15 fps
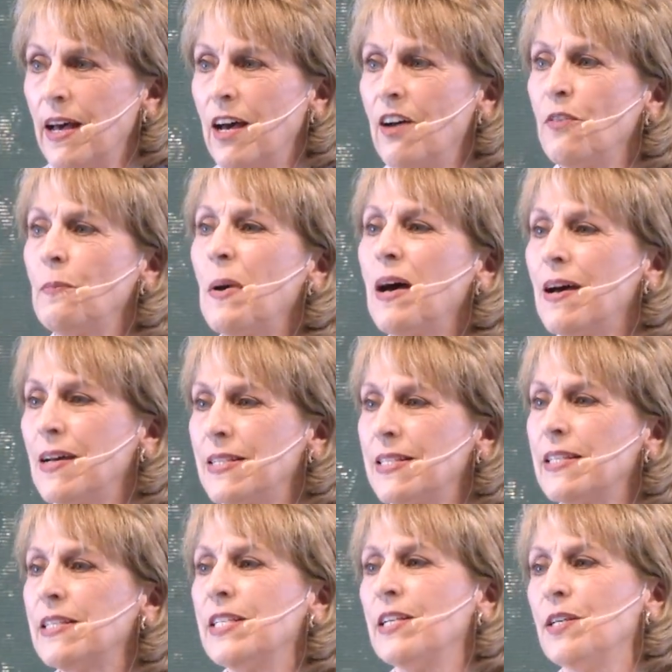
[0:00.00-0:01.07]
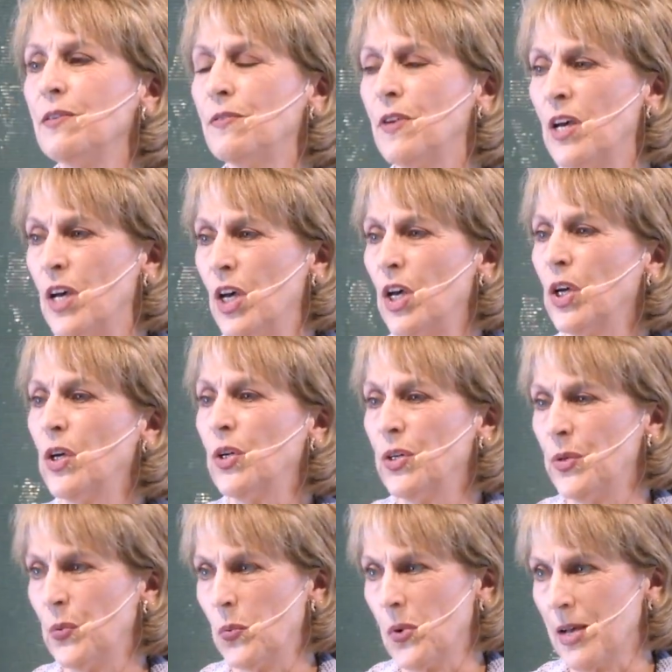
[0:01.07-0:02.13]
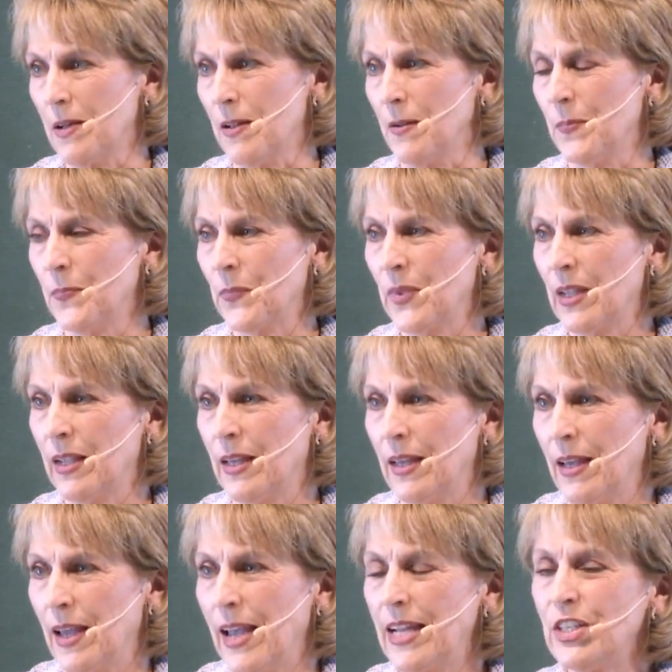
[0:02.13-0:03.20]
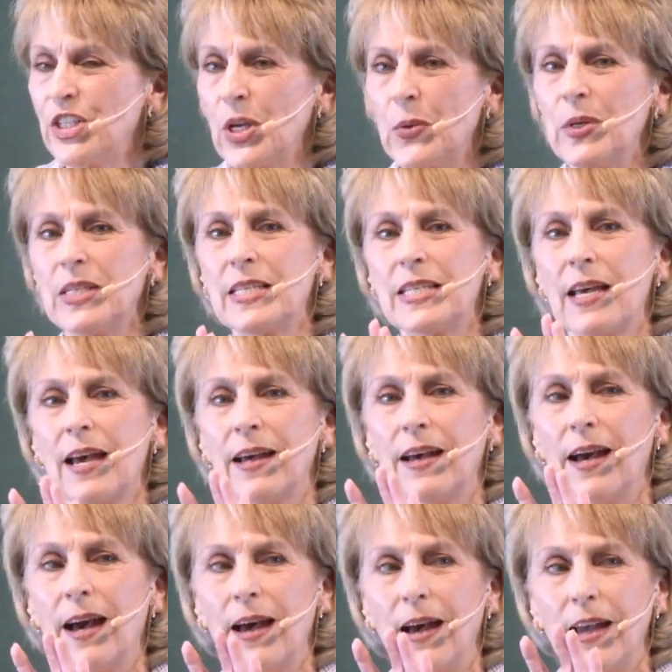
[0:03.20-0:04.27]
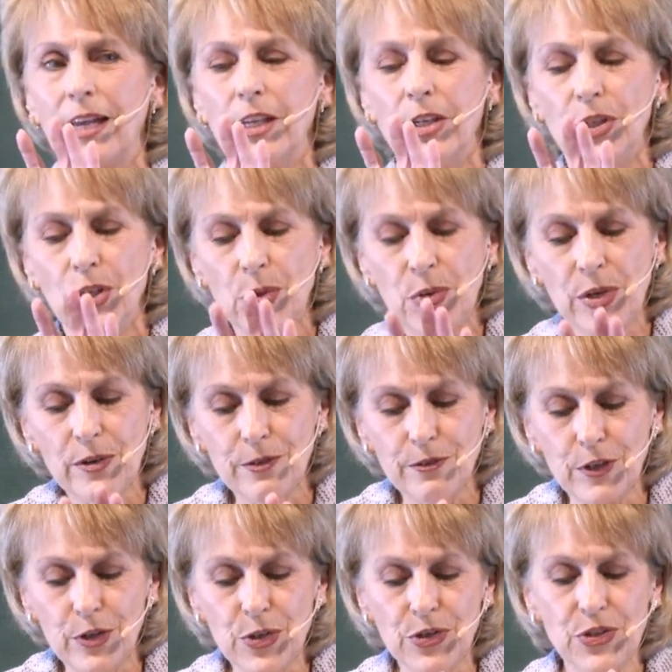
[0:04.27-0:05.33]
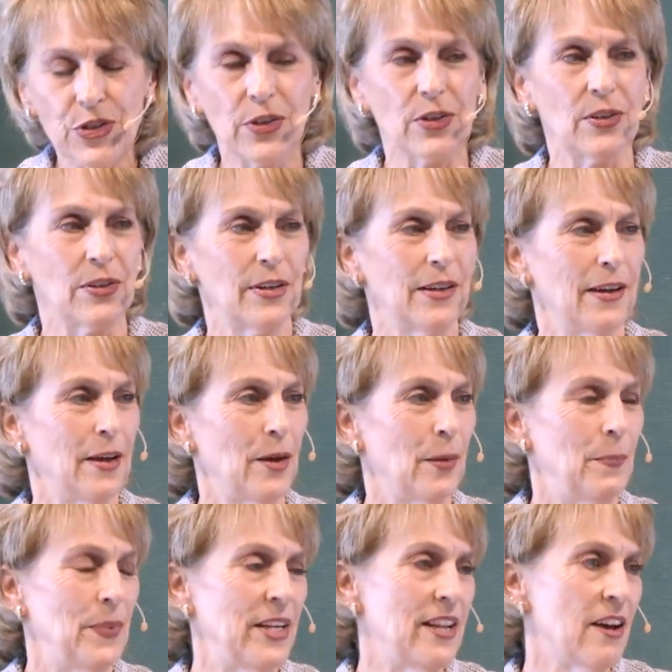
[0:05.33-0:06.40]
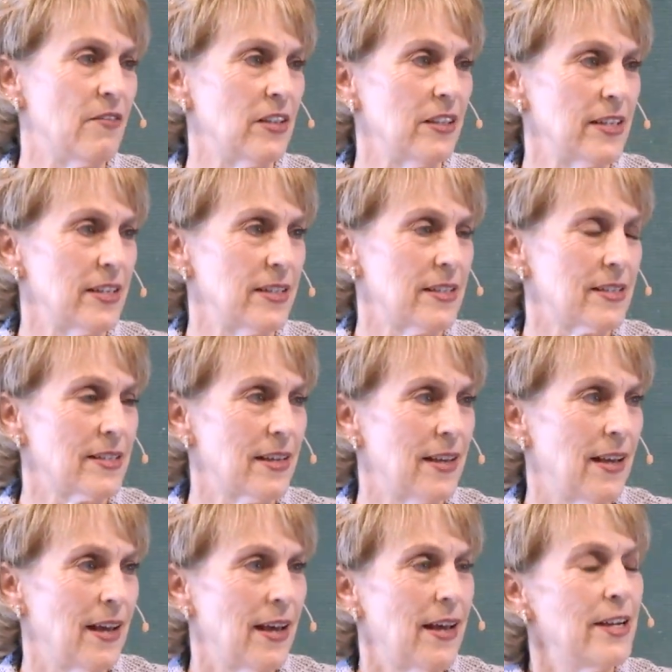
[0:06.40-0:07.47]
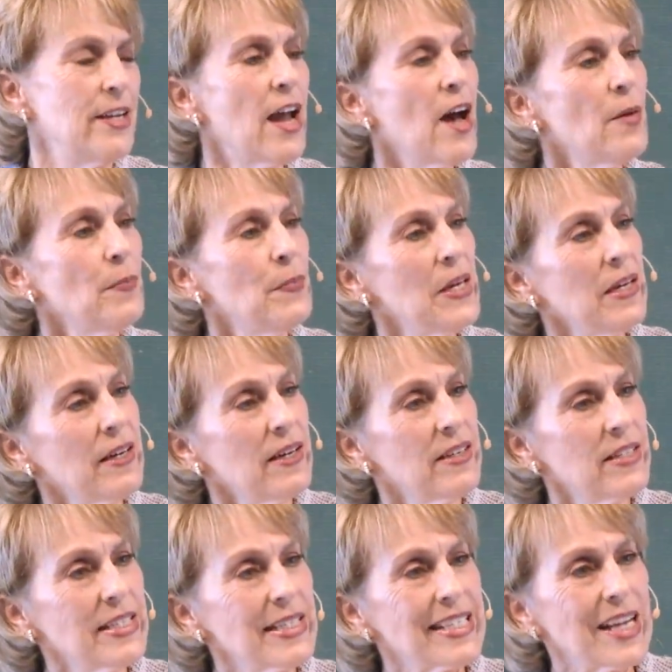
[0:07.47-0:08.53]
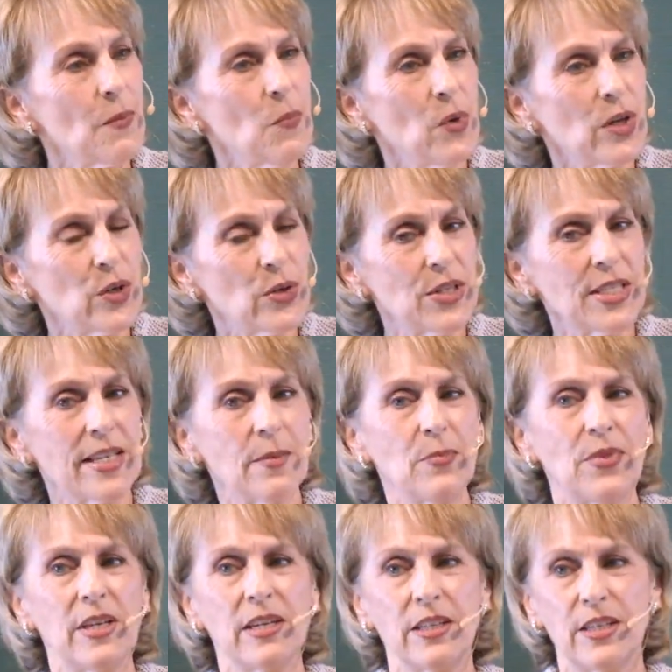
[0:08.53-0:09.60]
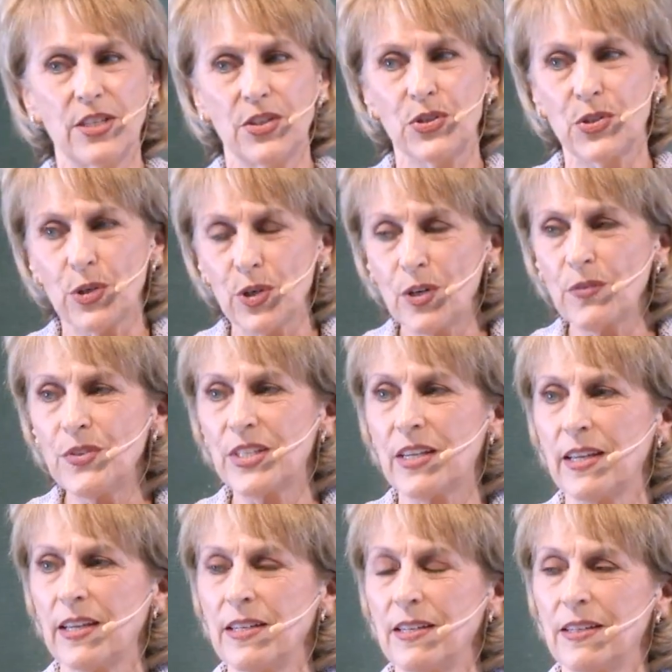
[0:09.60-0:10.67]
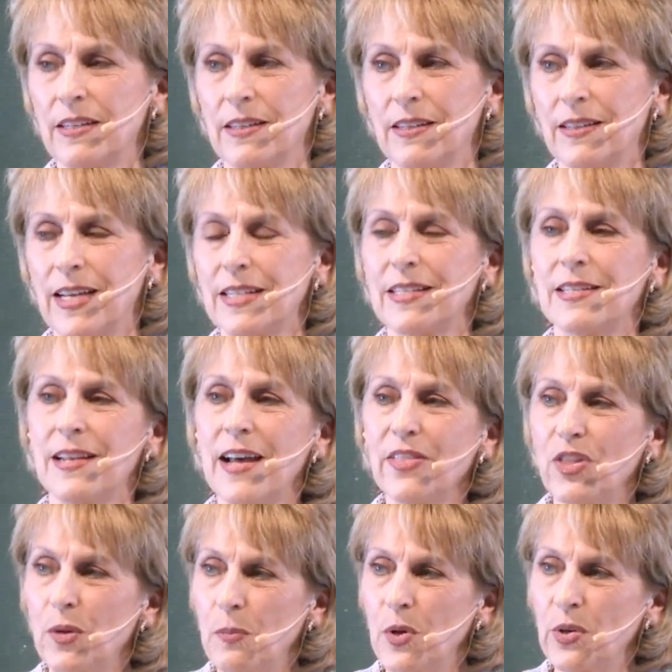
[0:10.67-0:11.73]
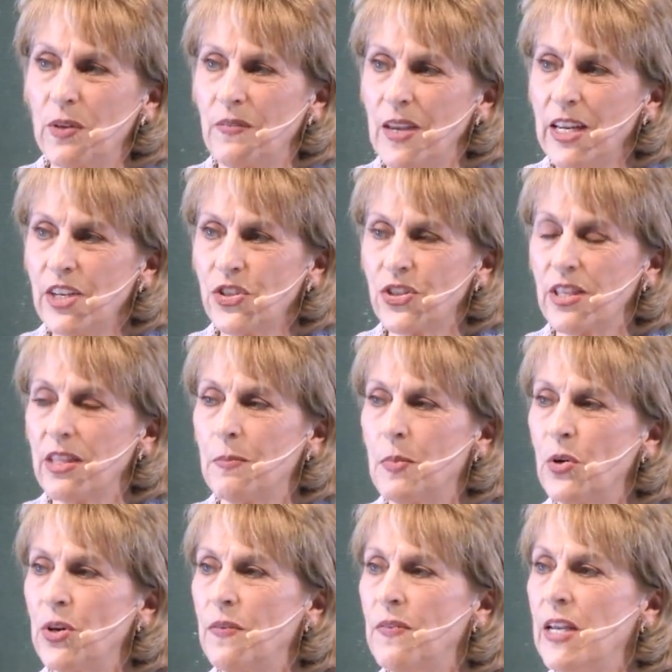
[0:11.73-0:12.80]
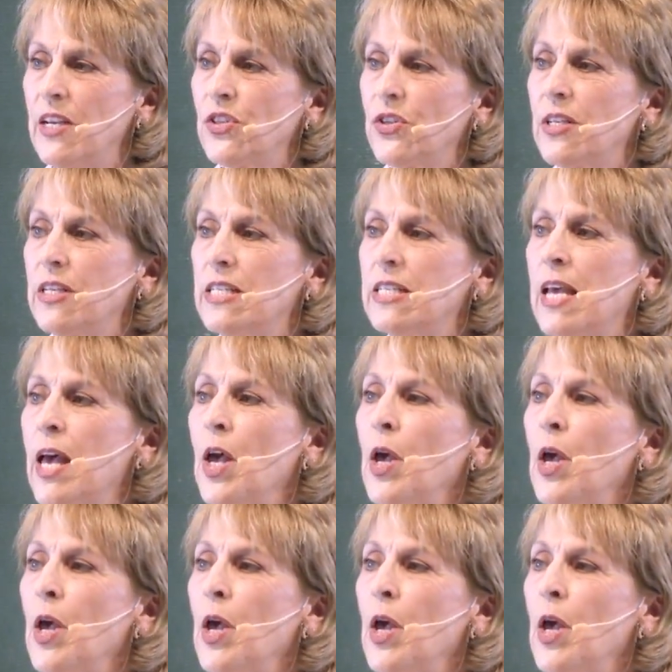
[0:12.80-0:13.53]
of positive goodwill. And so it's universal benevolence, not because someone or something deserves it. That's not the motivation. The motivation is